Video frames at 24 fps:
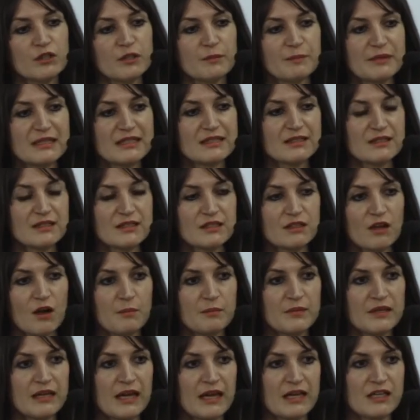your business
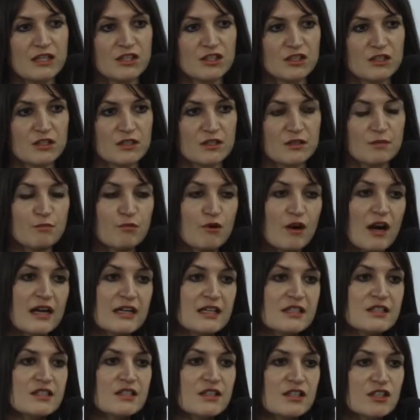combinations
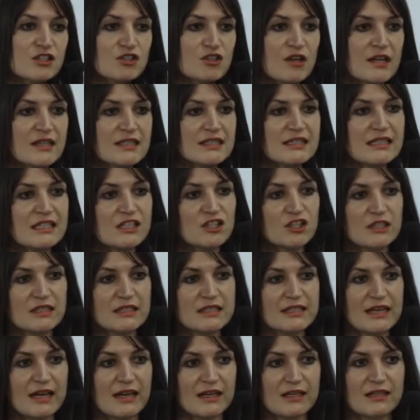prior to the transition
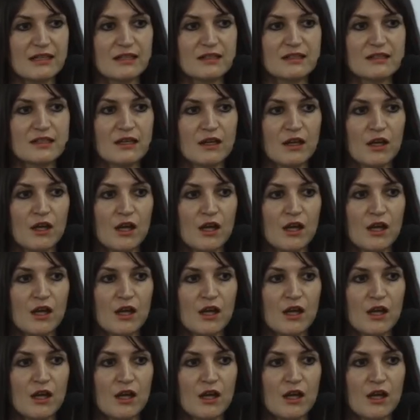date.